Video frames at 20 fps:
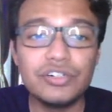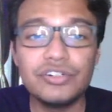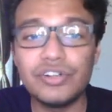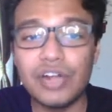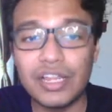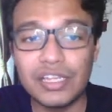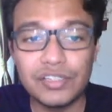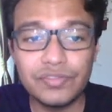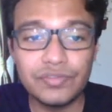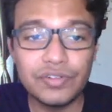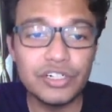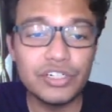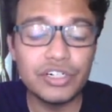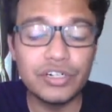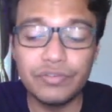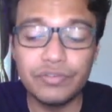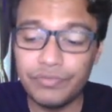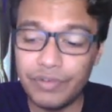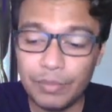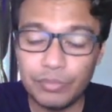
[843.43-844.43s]

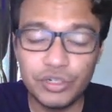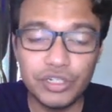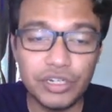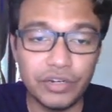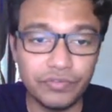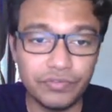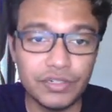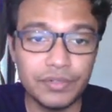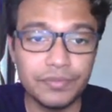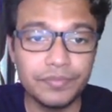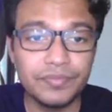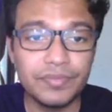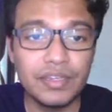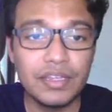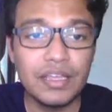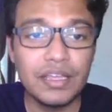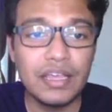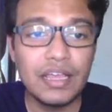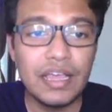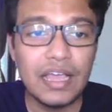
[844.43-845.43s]
transversion, frame shift.
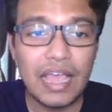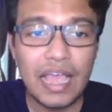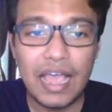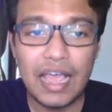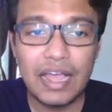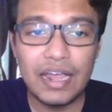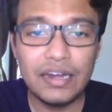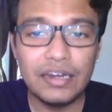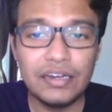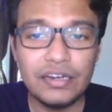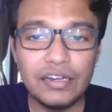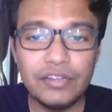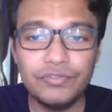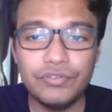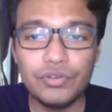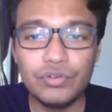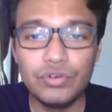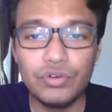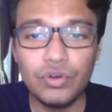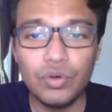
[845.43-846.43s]
And if
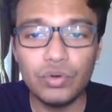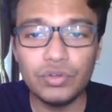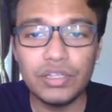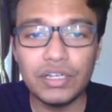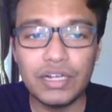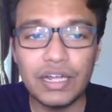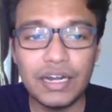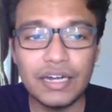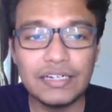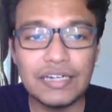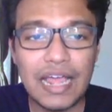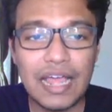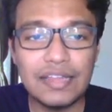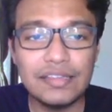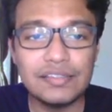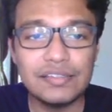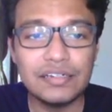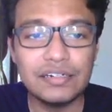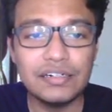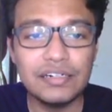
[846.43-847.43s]
you know the correct
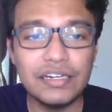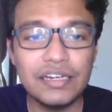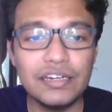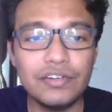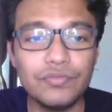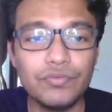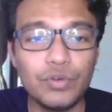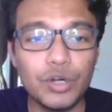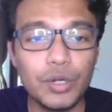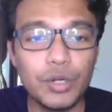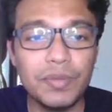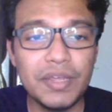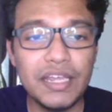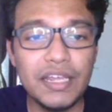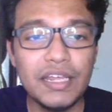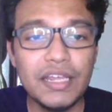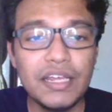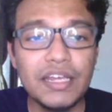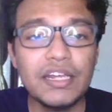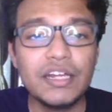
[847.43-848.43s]
answer, it would
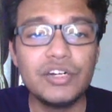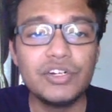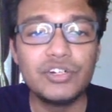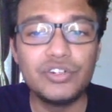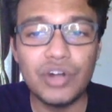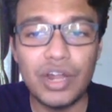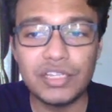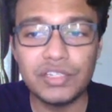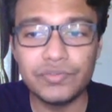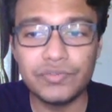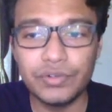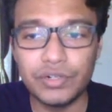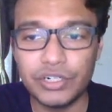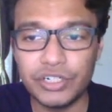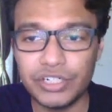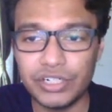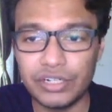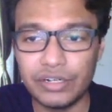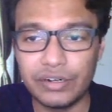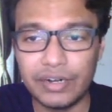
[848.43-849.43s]
be
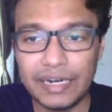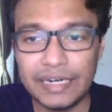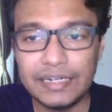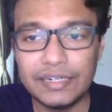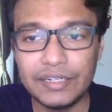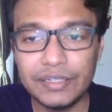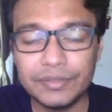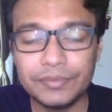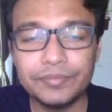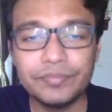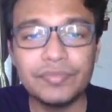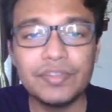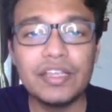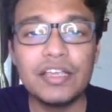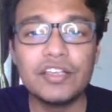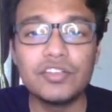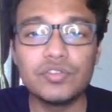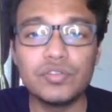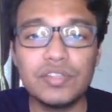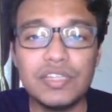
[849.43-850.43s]
transversion, right?
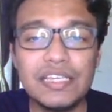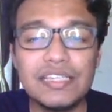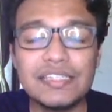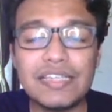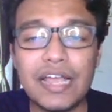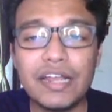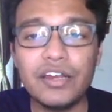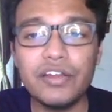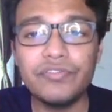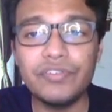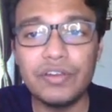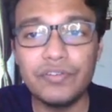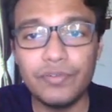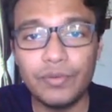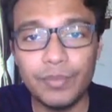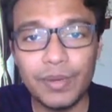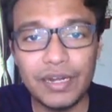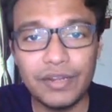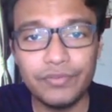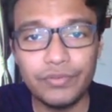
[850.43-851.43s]
So these kind of
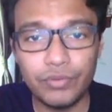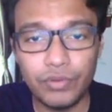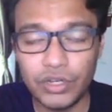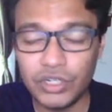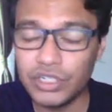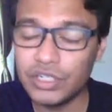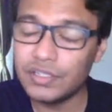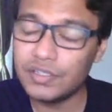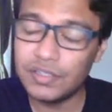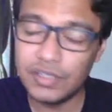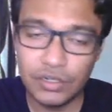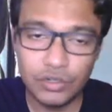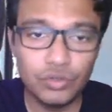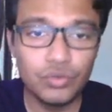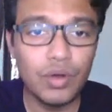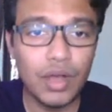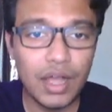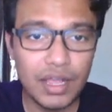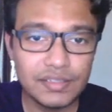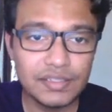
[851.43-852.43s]
informative questions they
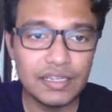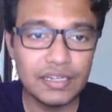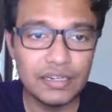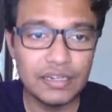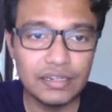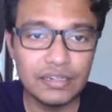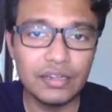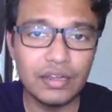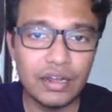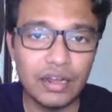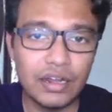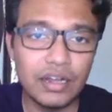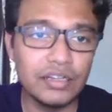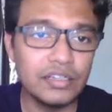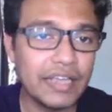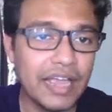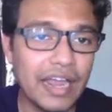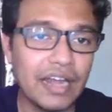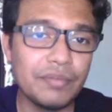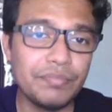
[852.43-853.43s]
do ask in
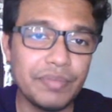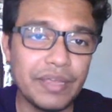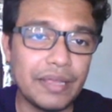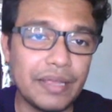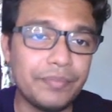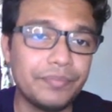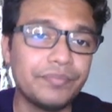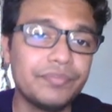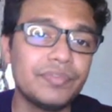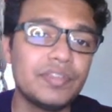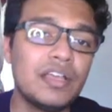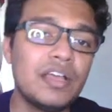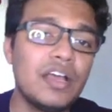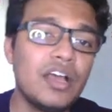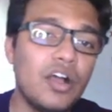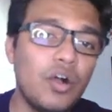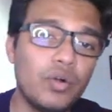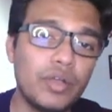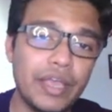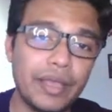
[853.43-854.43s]
GATB.
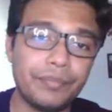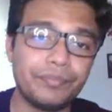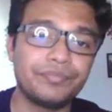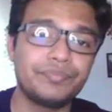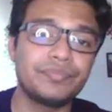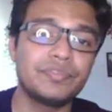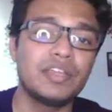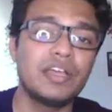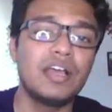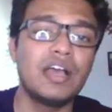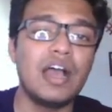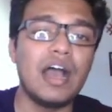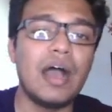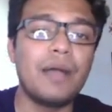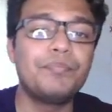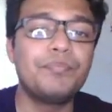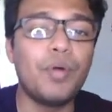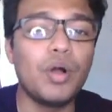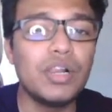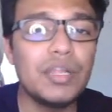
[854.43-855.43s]
Okay, a
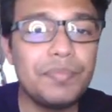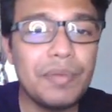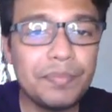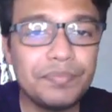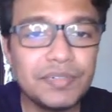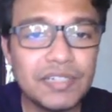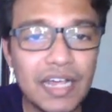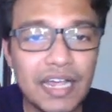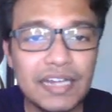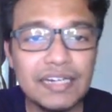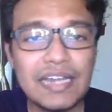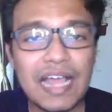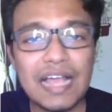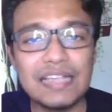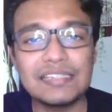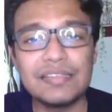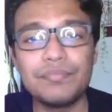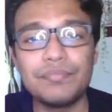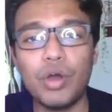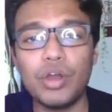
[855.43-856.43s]
polypeptide
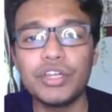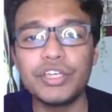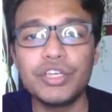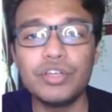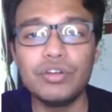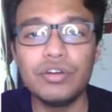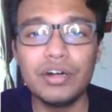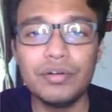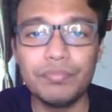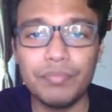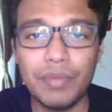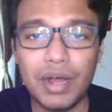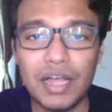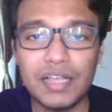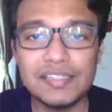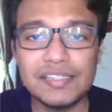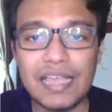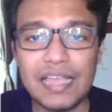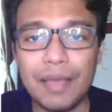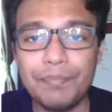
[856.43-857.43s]
has a molecular
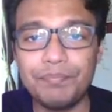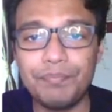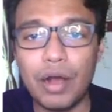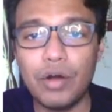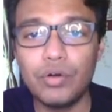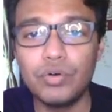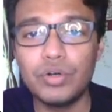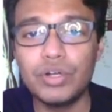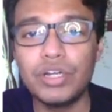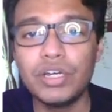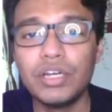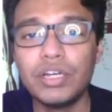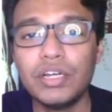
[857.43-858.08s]
mass about